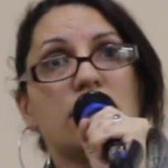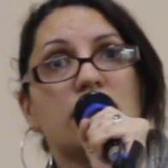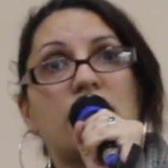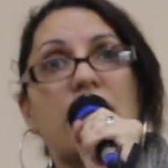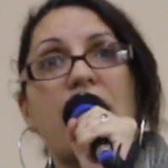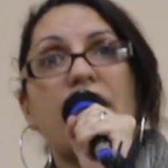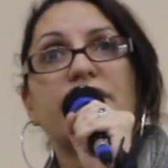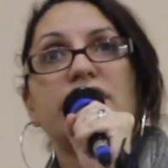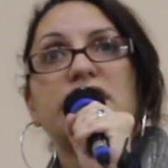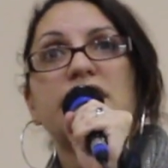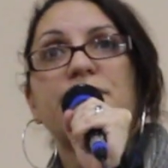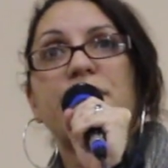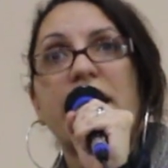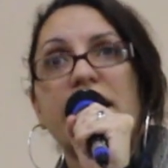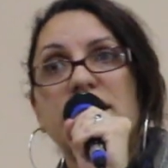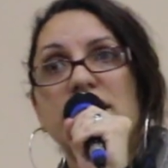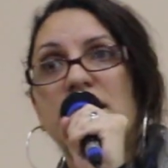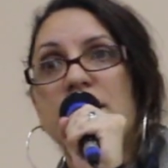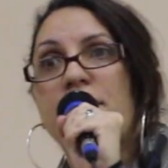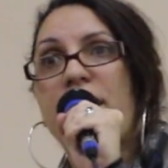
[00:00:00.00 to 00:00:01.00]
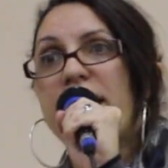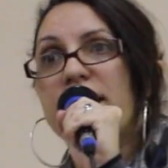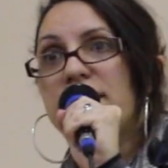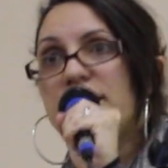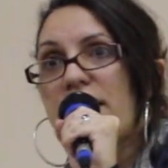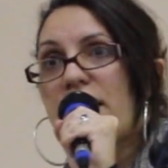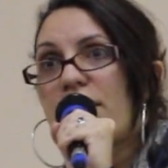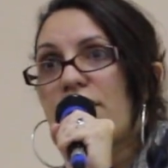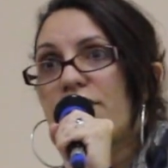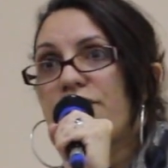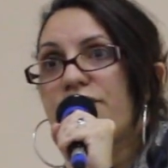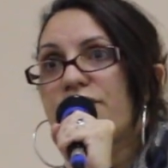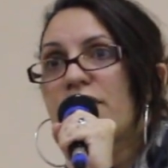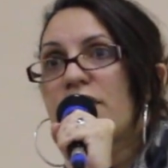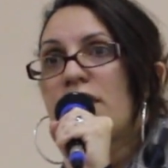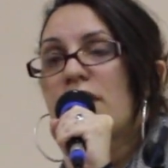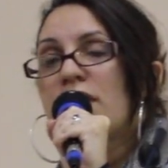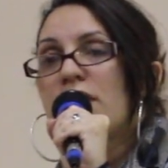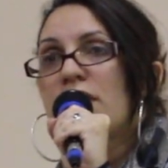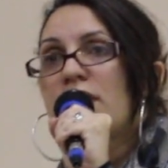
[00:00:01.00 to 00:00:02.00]
not respecting myself,
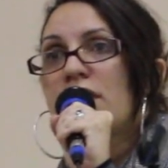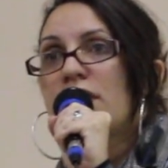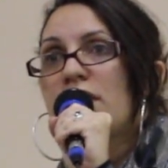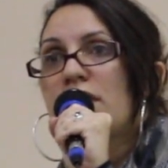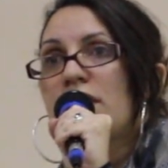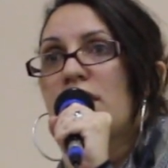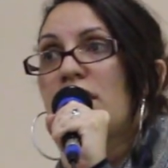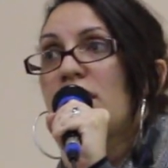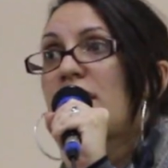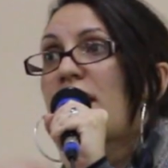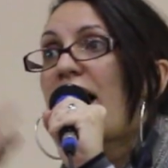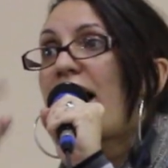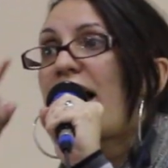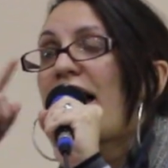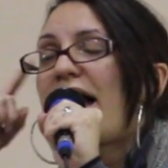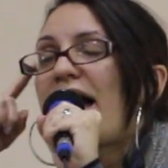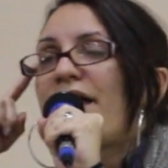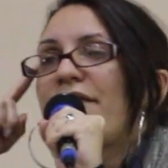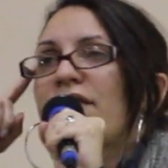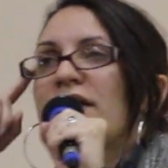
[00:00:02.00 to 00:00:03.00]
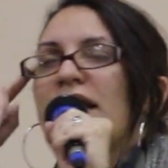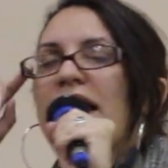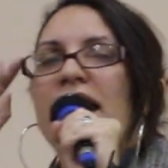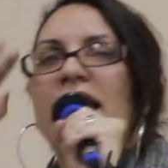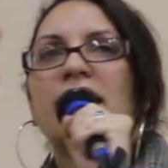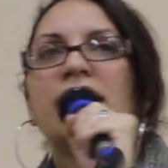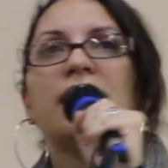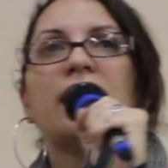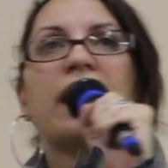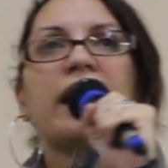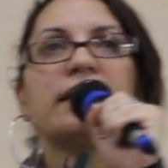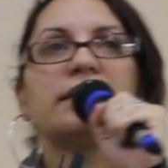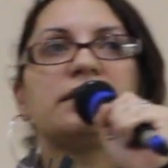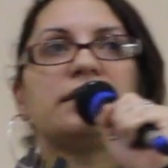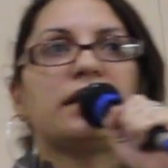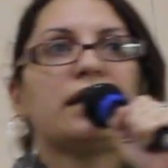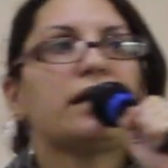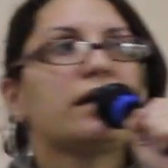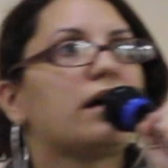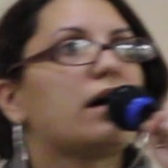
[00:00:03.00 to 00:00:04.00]
not having any
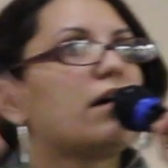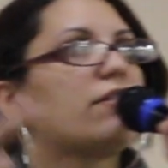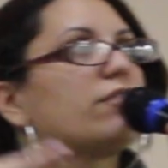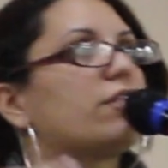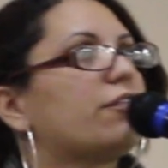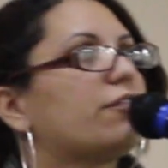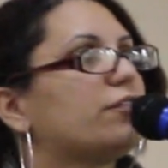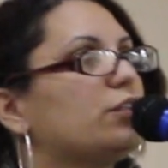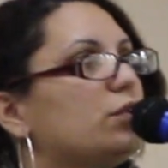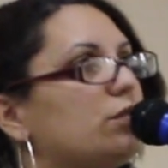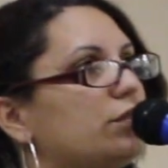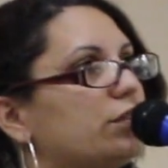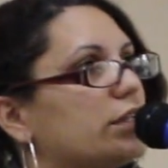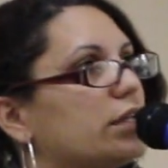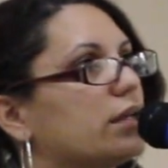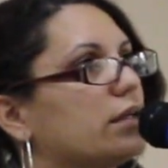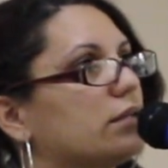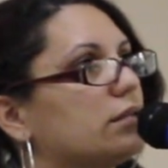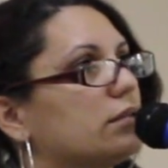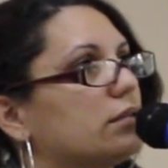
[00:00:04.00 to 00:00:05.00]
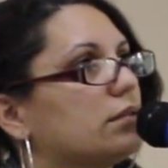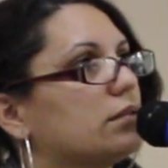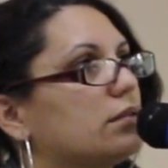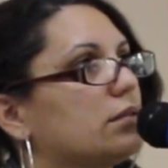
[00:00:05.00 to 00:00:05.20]
idea of a future.